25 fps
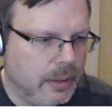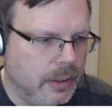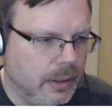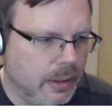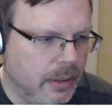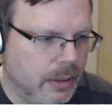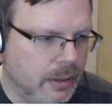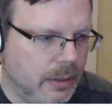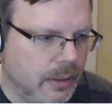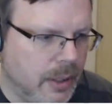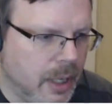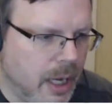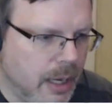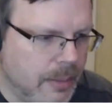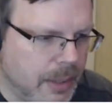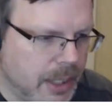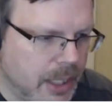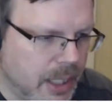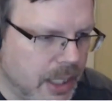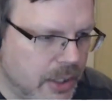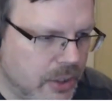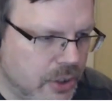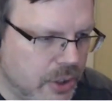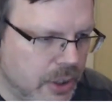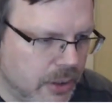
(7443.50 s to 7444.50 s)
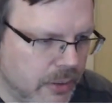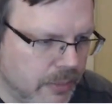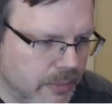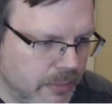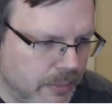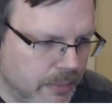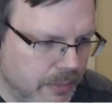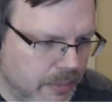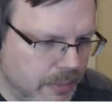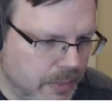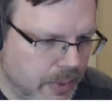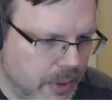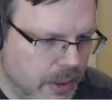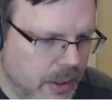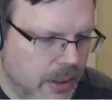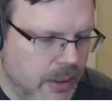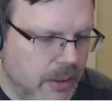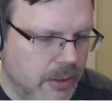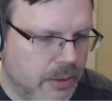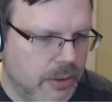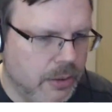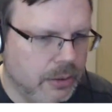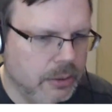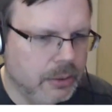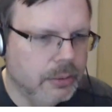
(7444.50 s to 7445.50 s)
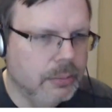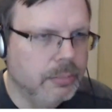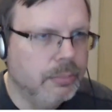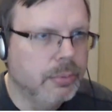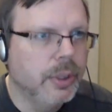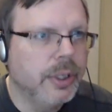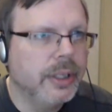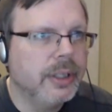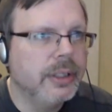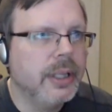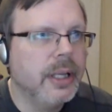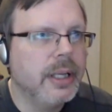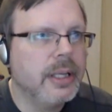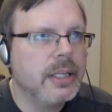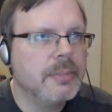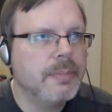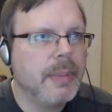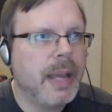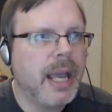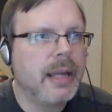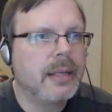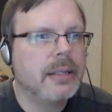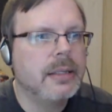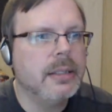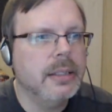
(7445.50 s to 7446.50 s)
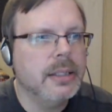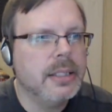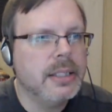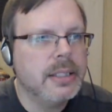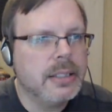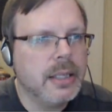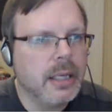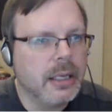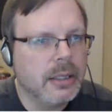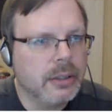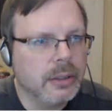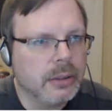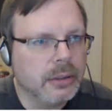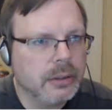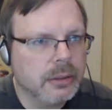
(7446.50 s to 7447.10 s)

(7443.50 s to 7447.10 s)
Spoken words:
nomination to bring things back to the center.